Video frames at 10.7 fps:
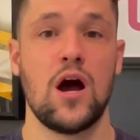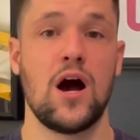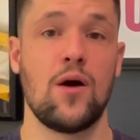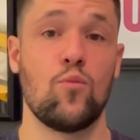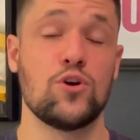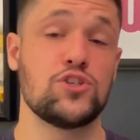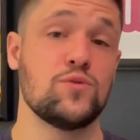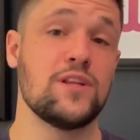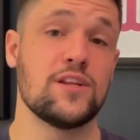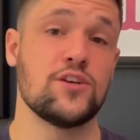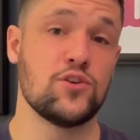what you
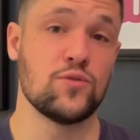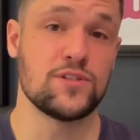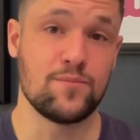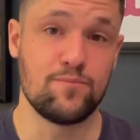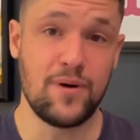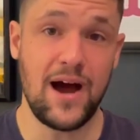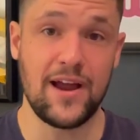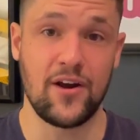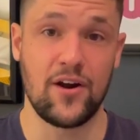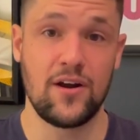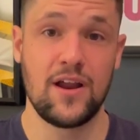need to do as a
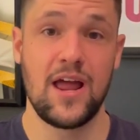buyer